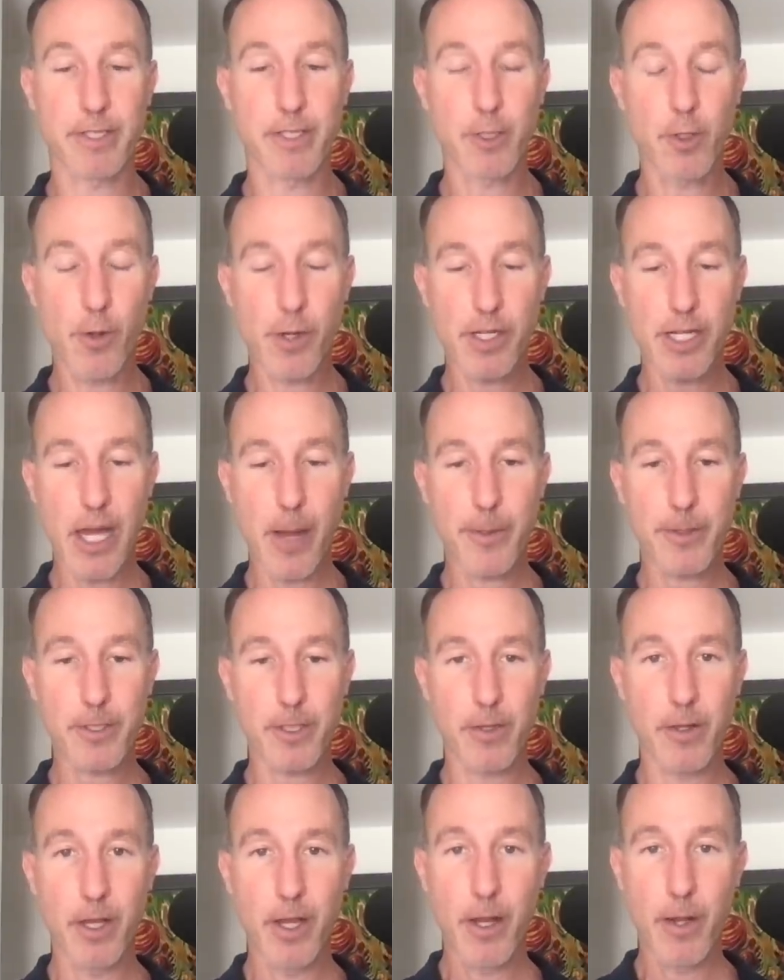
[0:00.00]
And tokenomics
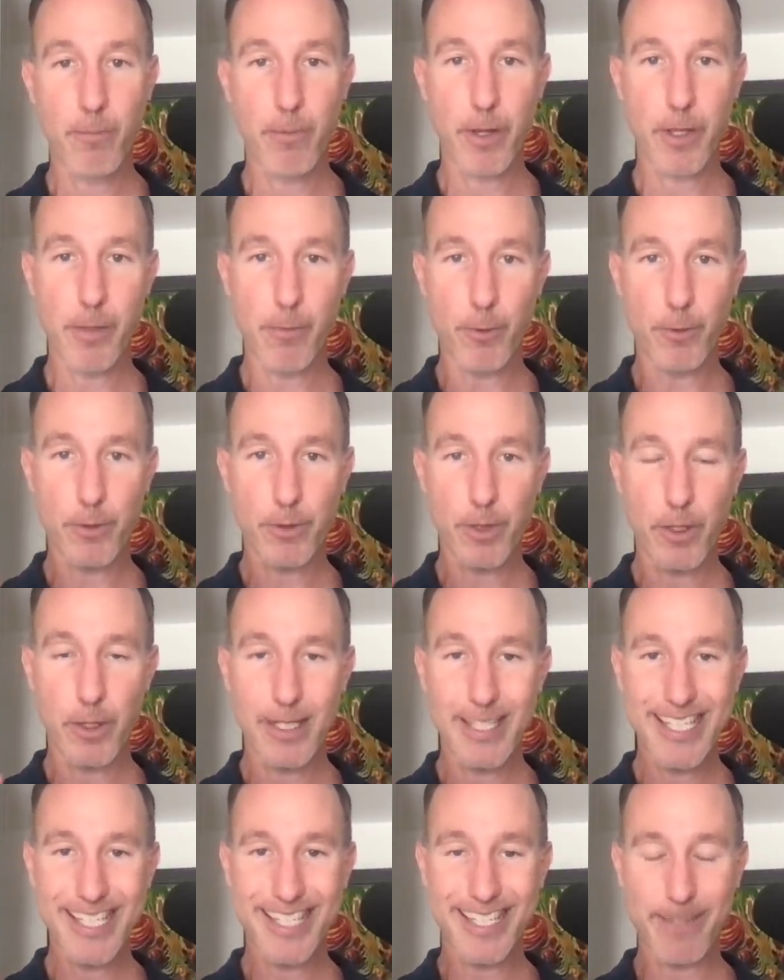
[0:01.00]
are probably the most
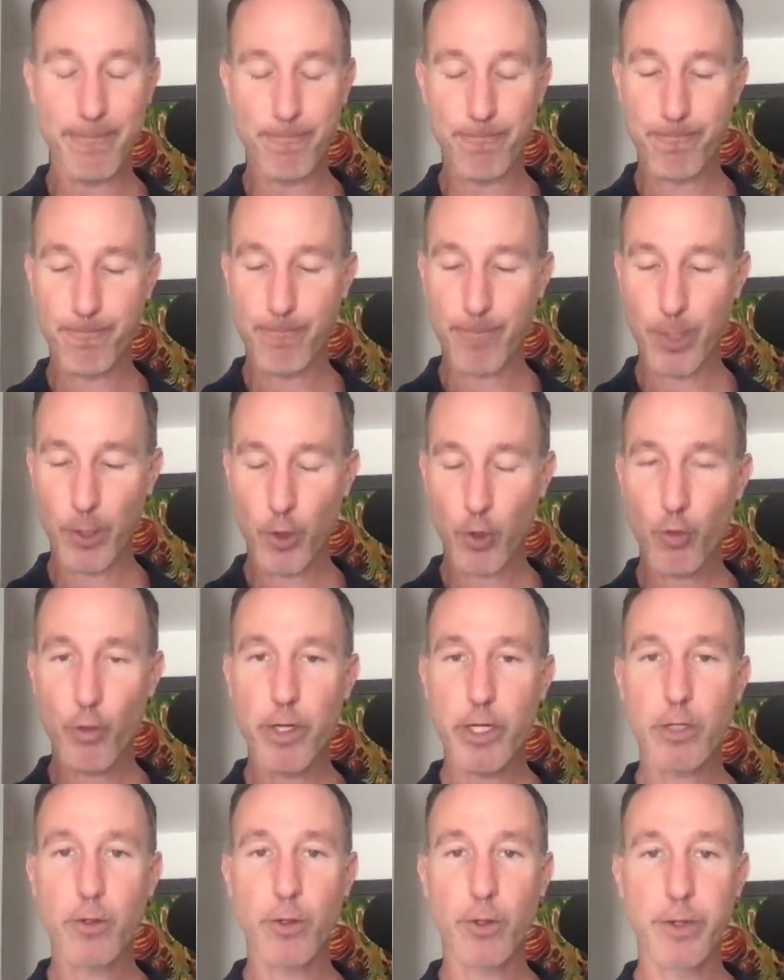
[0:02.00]
um,
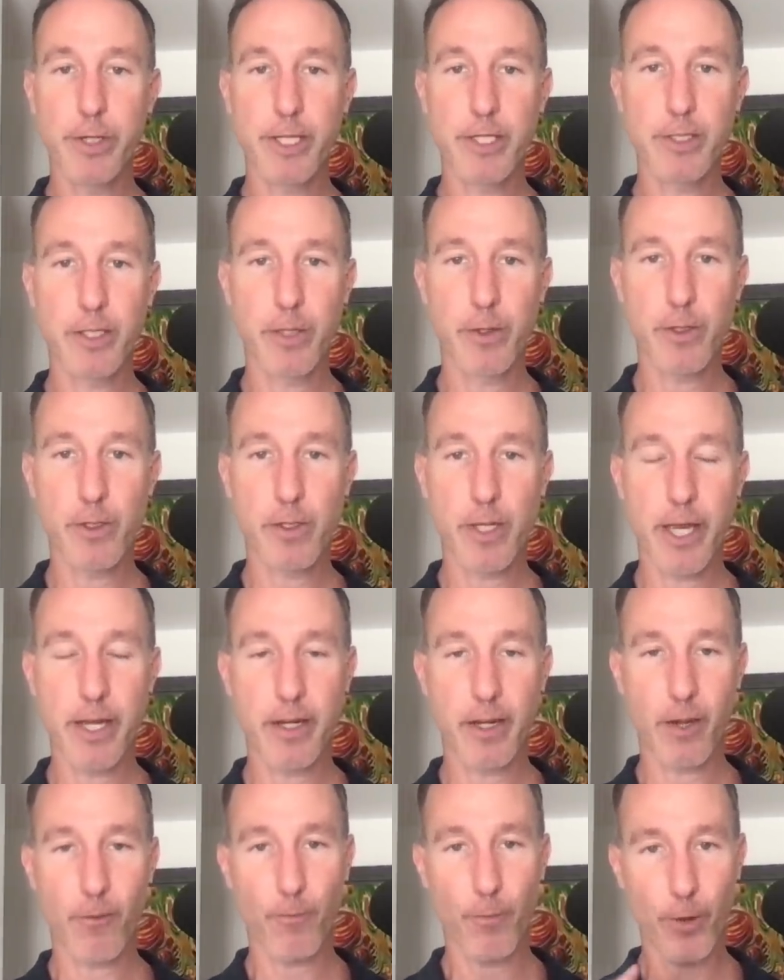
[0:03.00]
critical thing to
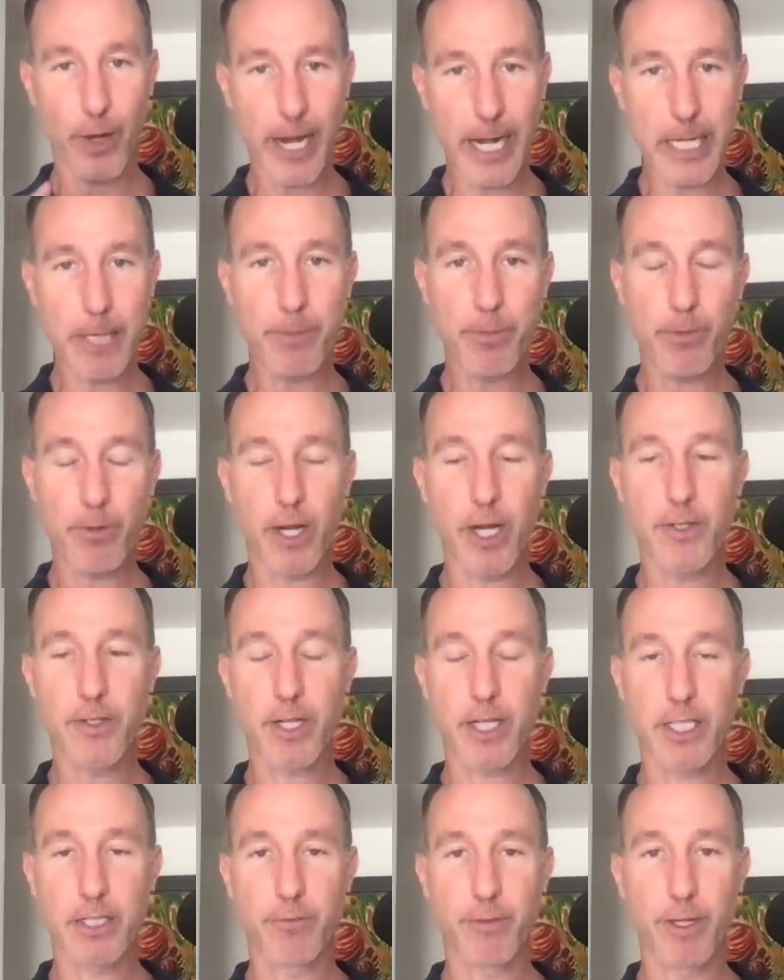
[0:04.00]
understand for any projects.